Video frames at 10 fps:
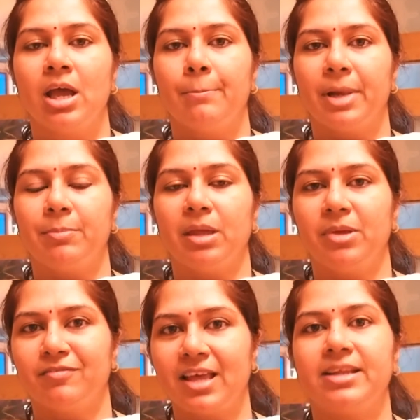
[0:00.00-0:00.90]
But
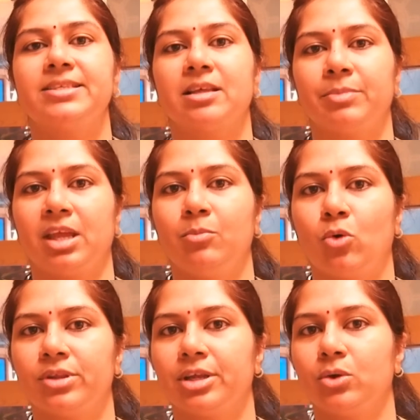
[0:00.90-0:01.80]
maybe if that is something
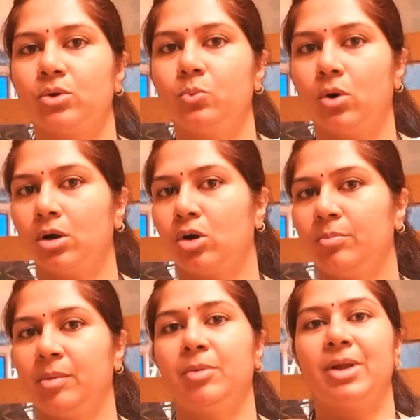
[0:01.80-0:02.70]
more that you could work
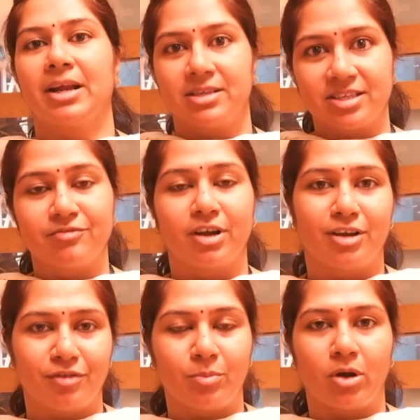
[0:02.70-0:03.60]
on, maybe practice in front
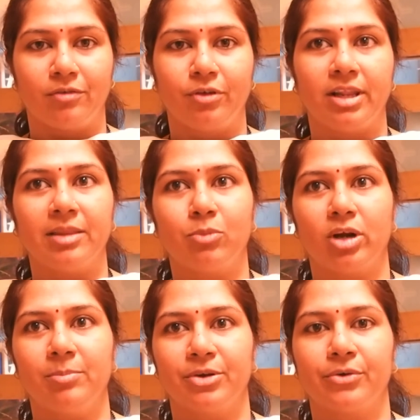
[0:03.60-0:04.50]
of a full-length
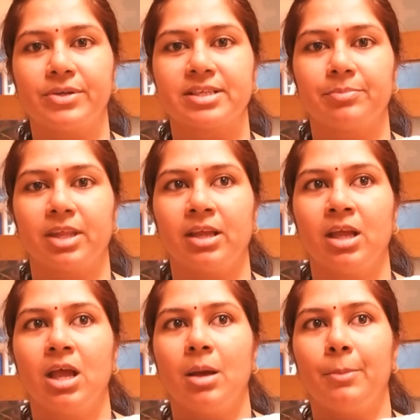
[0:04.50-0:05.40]
body mirror or something.
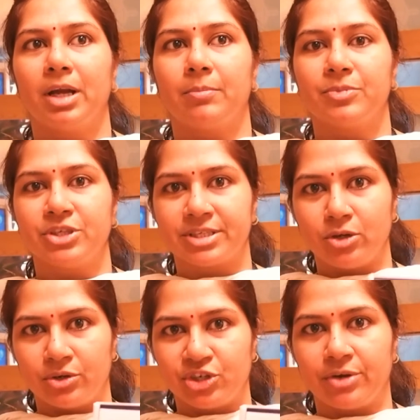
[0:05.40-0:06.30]
But just
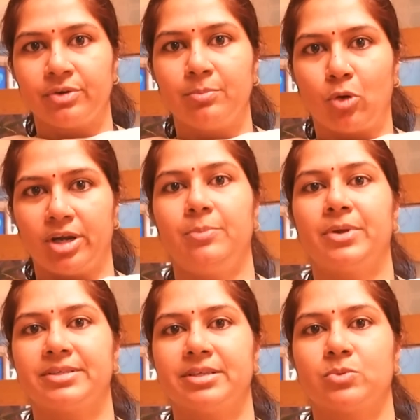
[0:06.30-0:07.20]
your general body
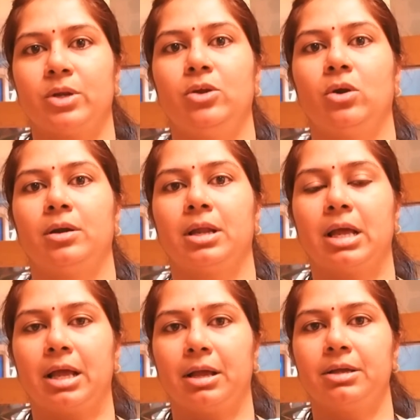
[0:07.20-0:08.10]
presence when you're
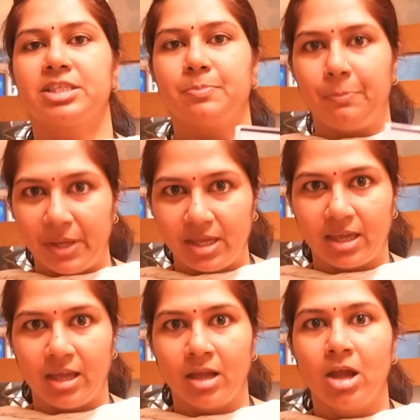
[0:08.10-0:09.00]

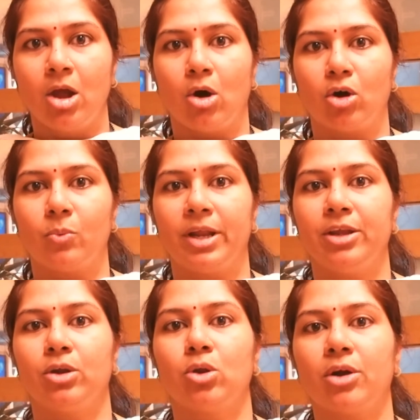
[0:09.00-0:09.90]
speaking or when
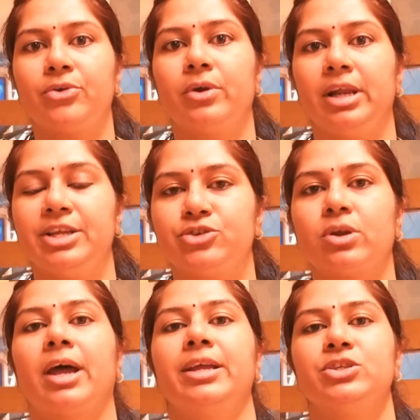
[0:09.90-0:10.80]
you're not really
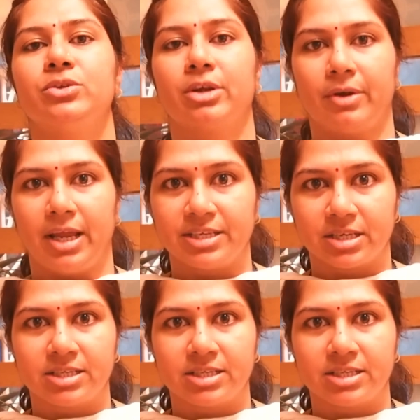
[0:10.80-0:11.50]
trying to narrate a